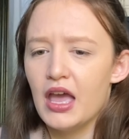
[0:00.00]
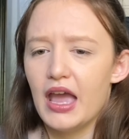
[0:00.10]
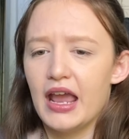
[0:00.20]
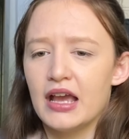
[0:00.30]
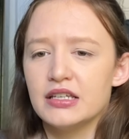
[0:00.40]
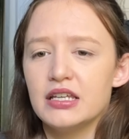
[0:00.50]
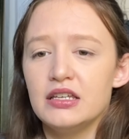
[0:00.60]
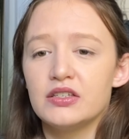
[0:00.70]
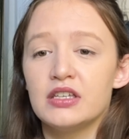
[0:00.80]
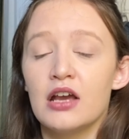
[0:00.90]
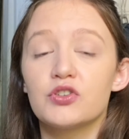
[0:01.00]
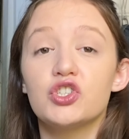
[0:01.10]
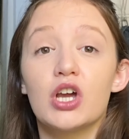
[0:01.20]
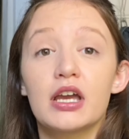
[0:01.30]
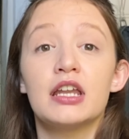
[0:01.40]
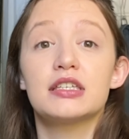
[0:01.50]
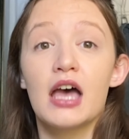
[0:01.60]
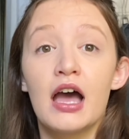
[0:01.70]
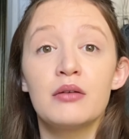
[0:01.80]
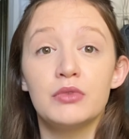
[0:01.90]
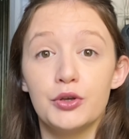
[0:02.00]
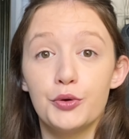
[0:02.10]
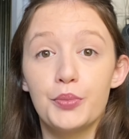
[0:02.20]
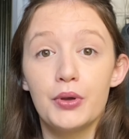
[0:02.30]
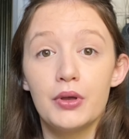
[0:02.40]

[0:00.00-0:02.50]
and he's now stuck in a time loop